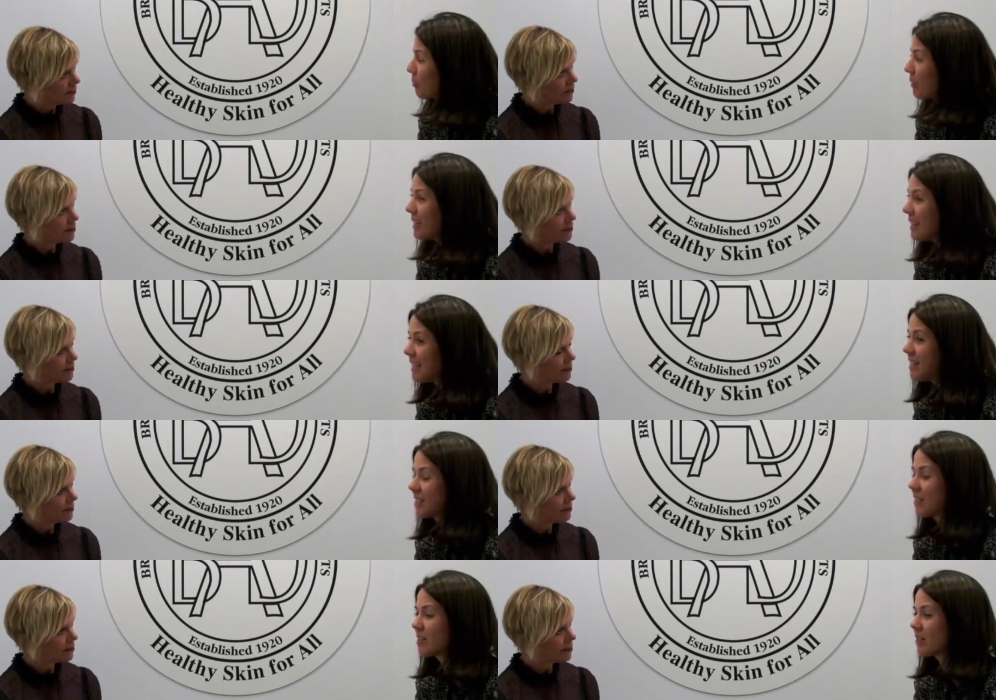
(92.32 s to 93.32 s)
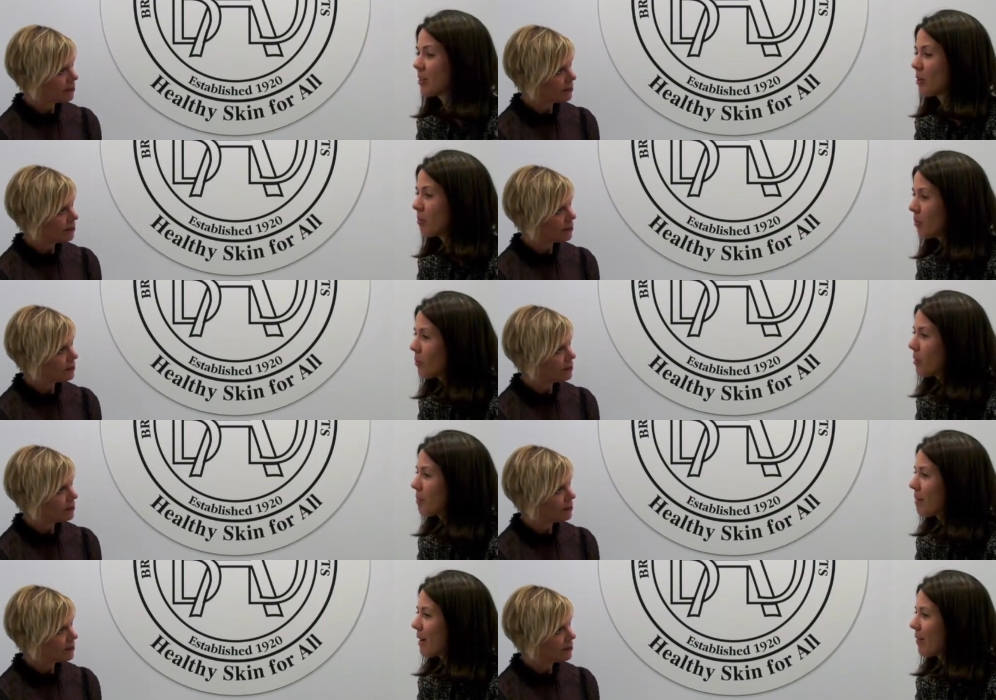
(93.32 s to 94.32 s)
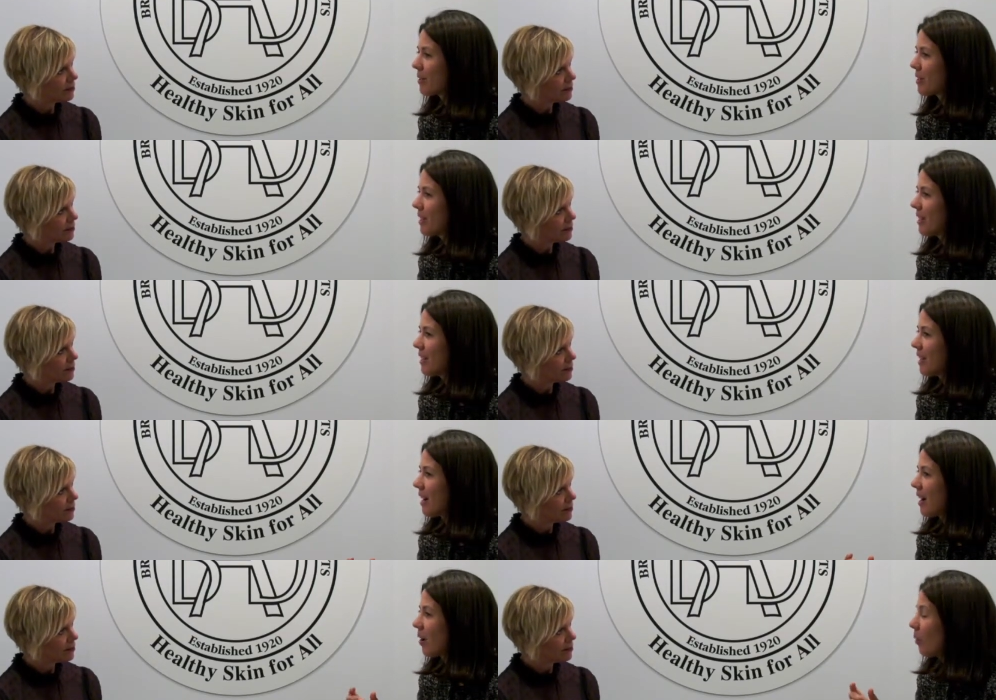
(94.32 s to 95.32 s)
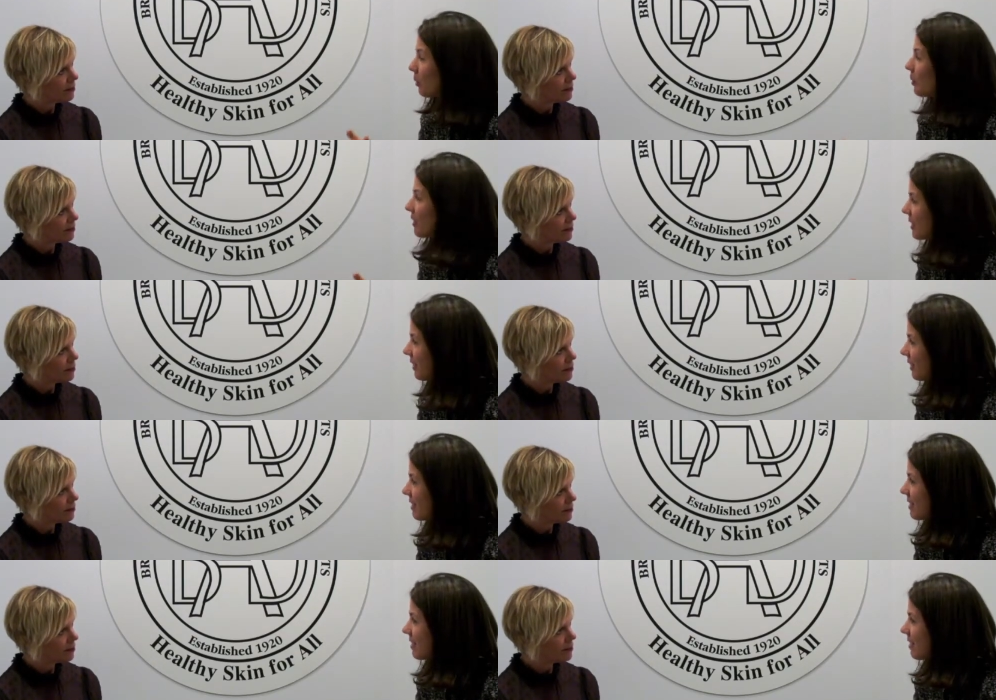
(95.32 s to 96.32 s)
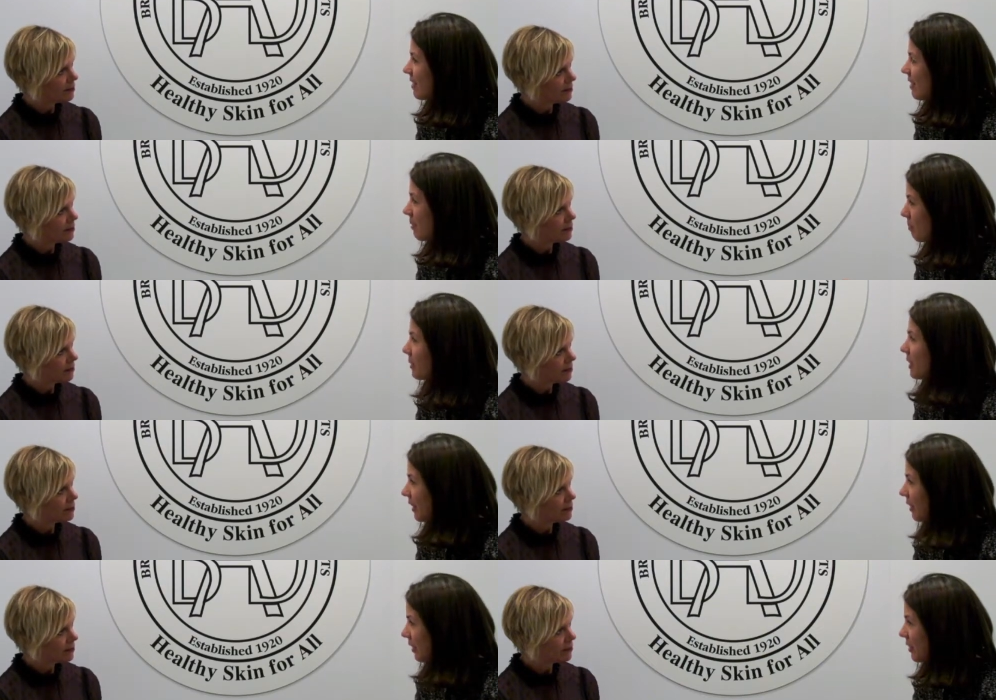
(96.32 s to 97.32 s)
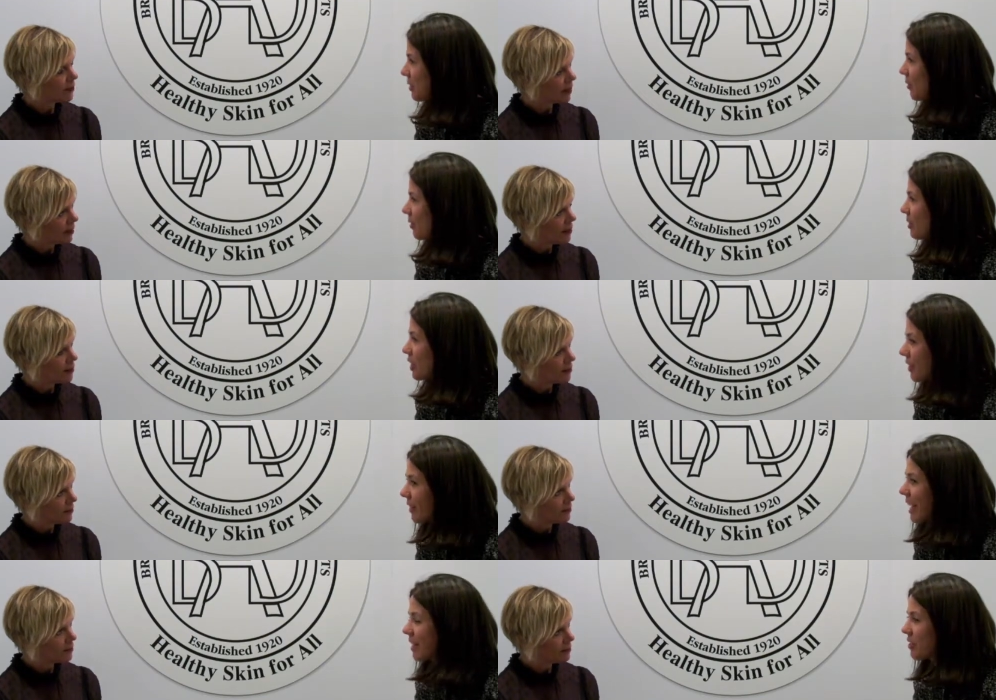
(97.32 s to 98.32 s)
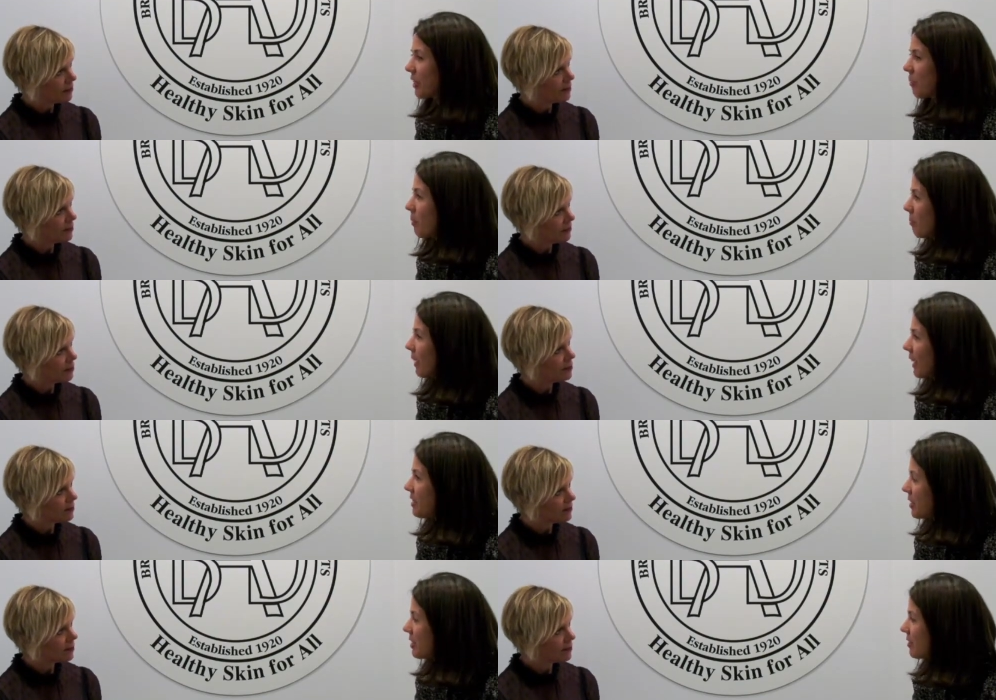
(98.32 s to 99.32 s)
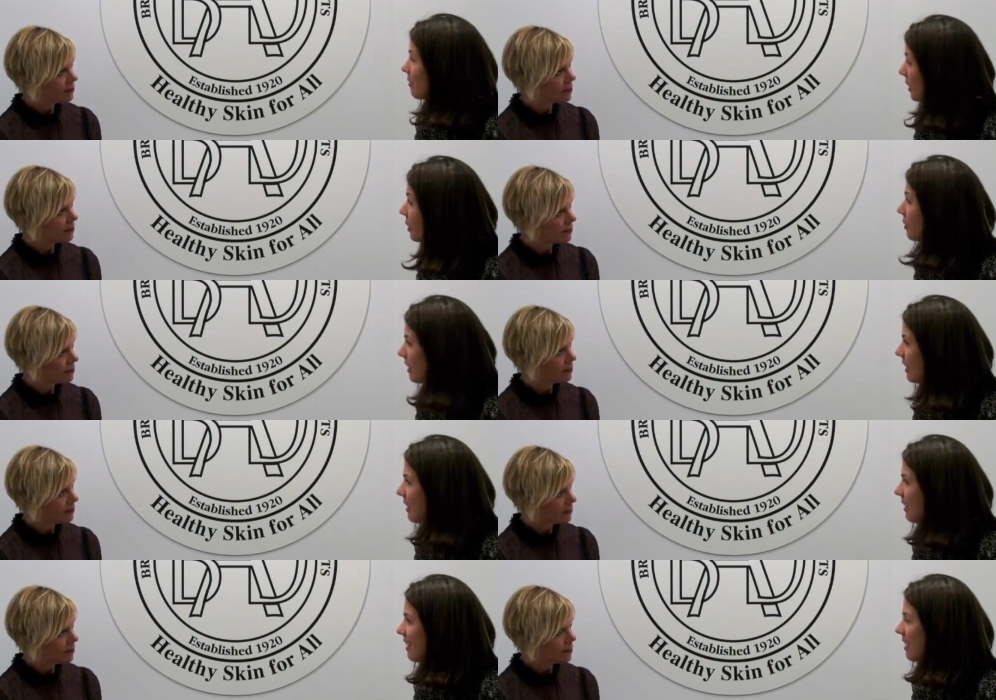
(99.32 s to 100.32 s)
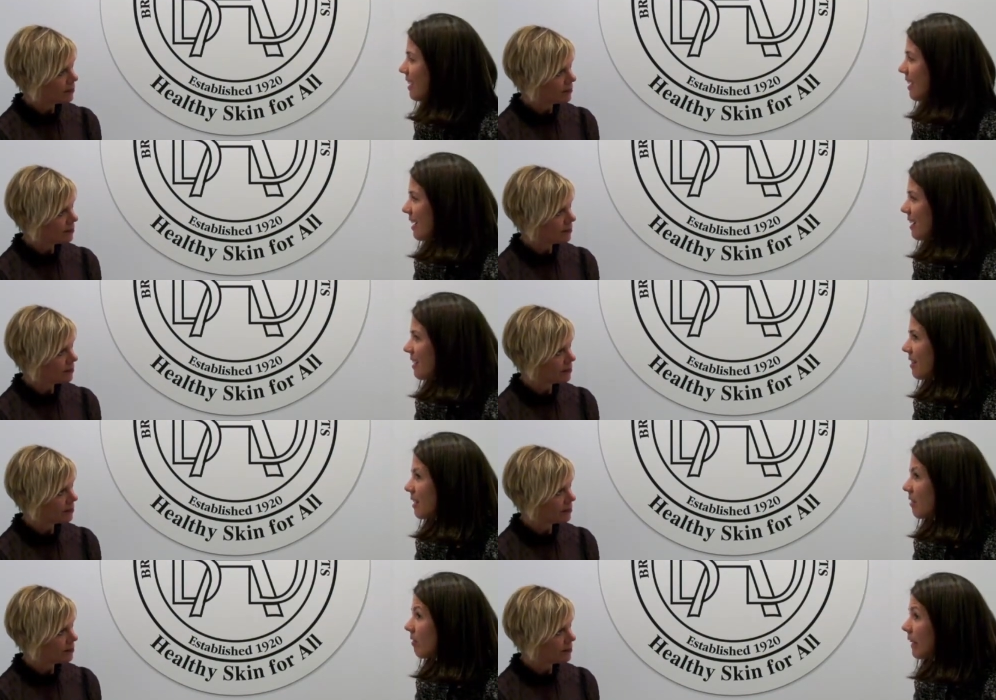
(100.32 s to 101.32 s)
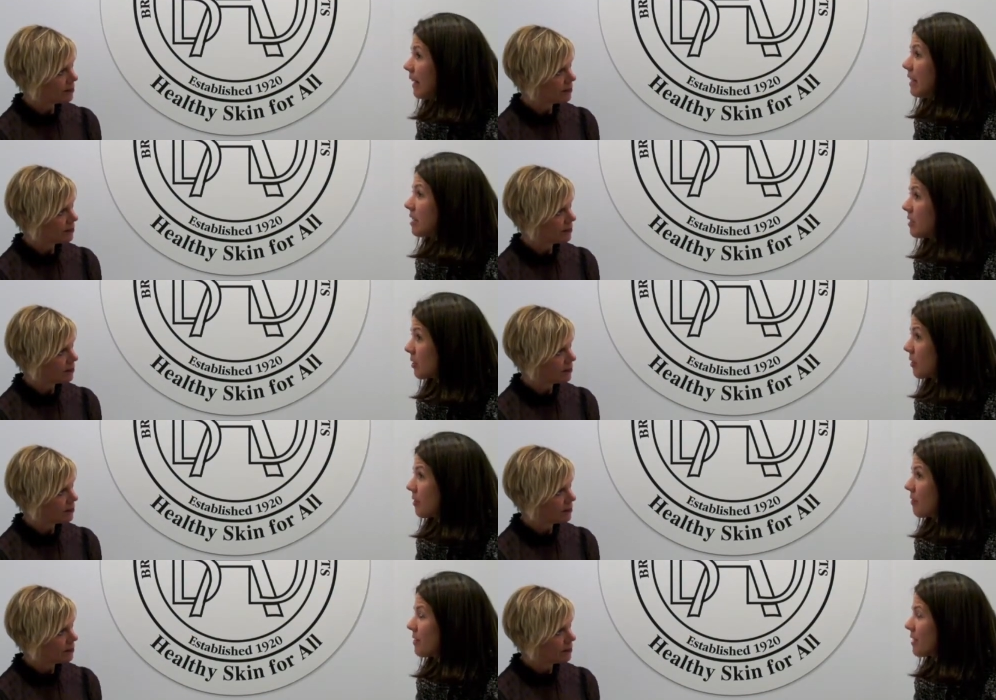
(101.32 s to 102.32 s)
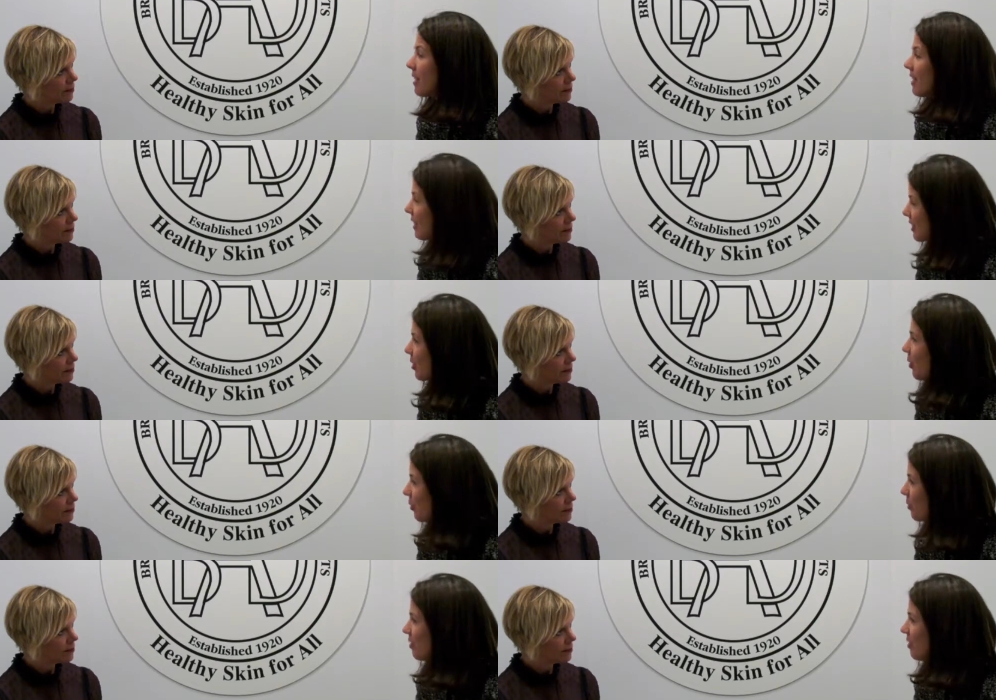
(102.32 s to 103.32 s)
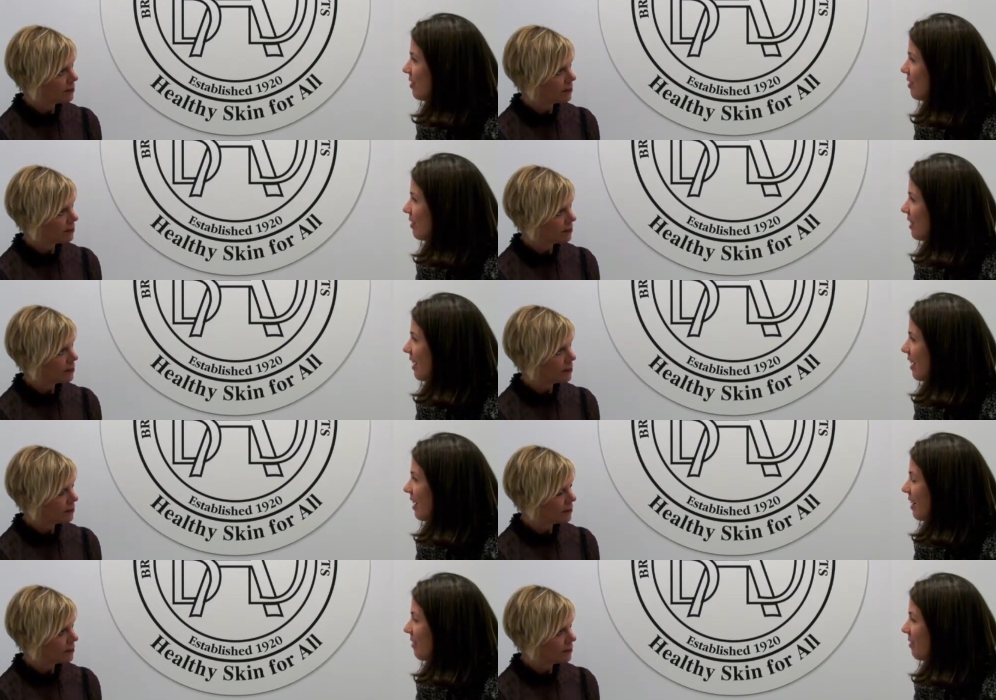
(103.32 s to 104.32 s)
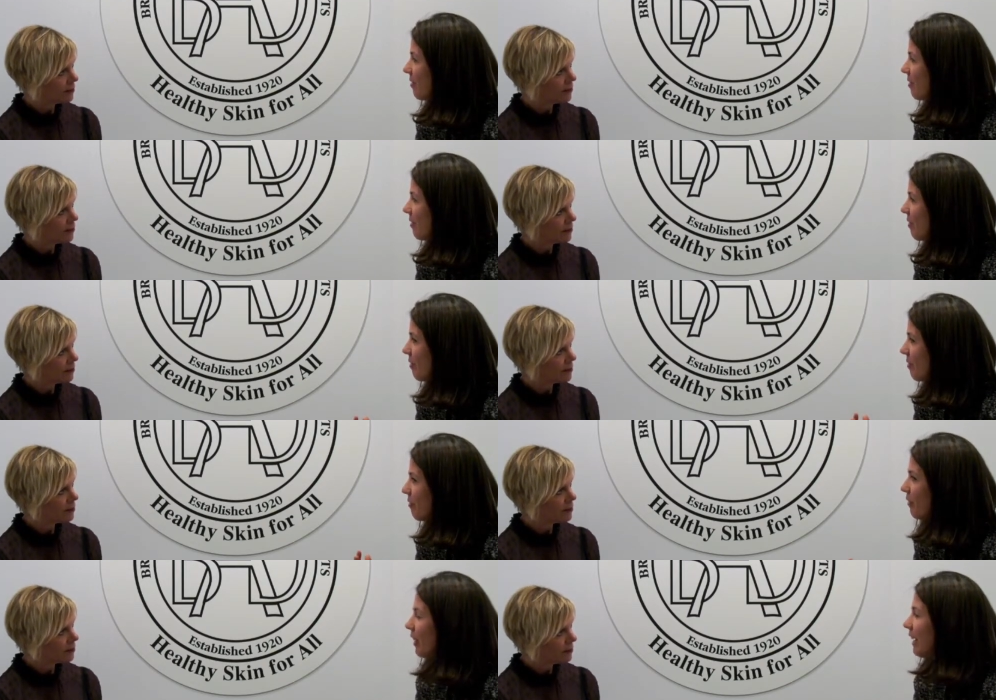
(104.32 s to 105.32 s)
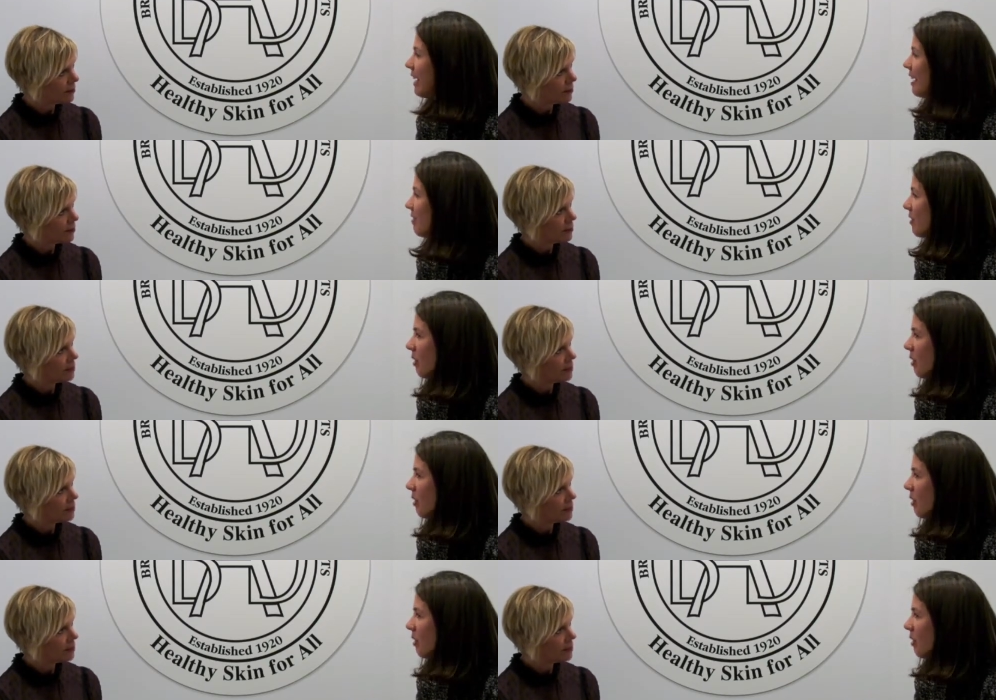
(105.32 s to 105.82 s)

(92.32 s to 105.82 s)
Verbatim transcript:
Speaker 1: but mm. we need to know more about uh, older adults in particular. So the geriatric population is very unique mm. and I think really deserves its own uh, fully